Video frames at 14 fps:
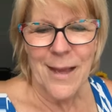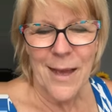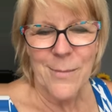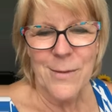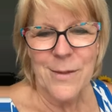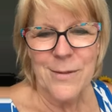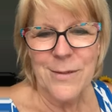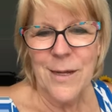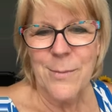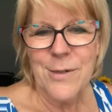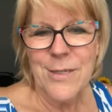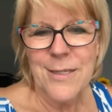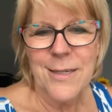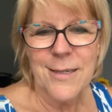Um,
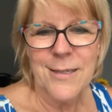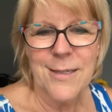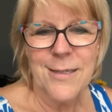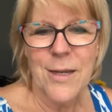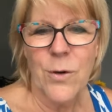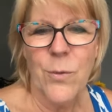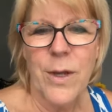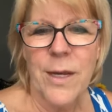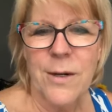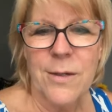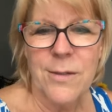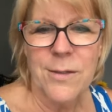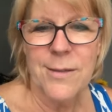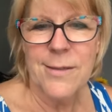number six is our
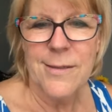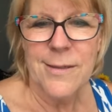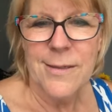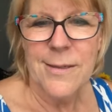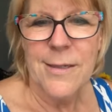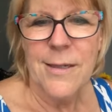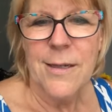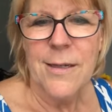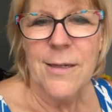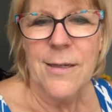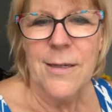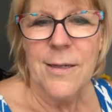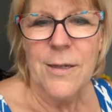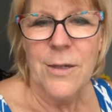winner.
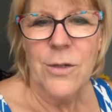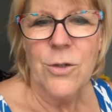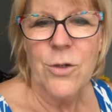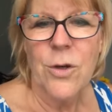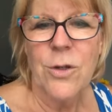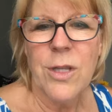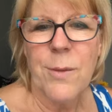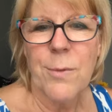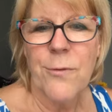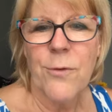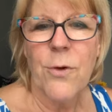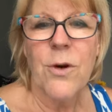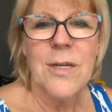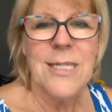Control number
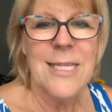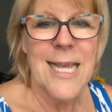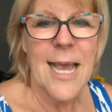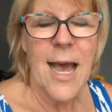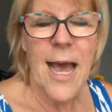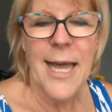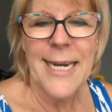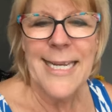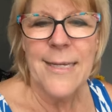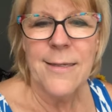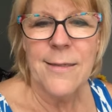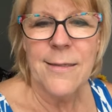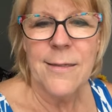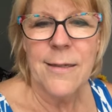four is
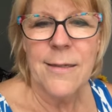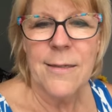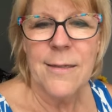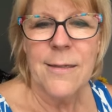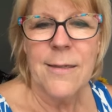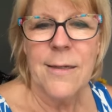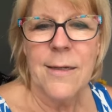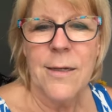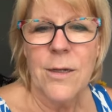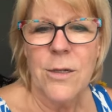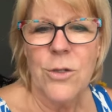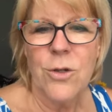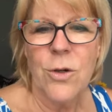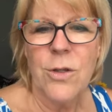Liani.
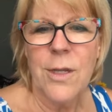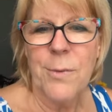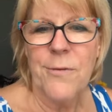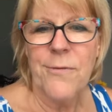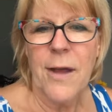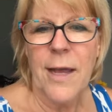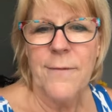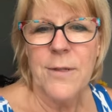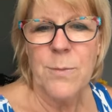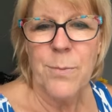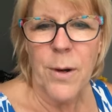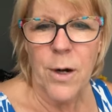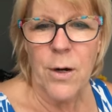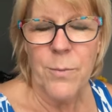Control number five is
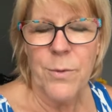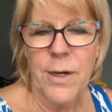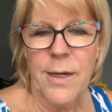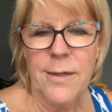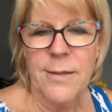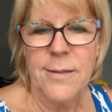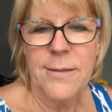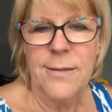Barbara.